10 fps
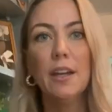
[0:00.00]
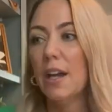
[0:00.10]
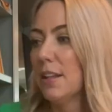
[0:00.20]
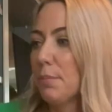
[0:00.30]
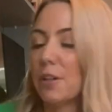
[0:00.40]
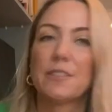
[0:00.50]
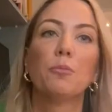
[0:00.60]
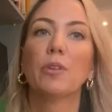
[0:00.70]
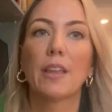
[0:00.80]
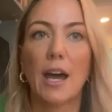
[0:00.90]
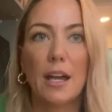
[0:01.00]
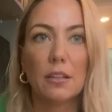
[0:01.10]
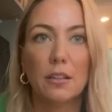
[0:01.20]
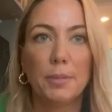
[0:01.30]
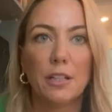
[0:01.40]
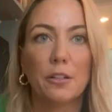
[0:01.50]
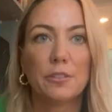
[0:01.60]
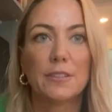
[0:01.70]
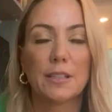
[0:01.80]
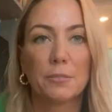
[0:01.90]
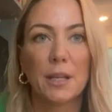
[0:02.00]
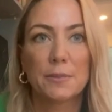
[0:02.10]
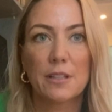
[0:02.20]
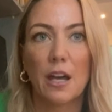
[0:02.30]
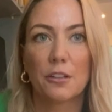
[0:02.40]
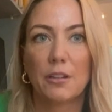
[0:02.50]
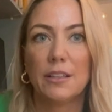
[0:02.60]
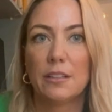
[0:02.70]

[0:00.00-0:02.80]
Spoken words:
and the person with the higher libido to sometimes tolerate the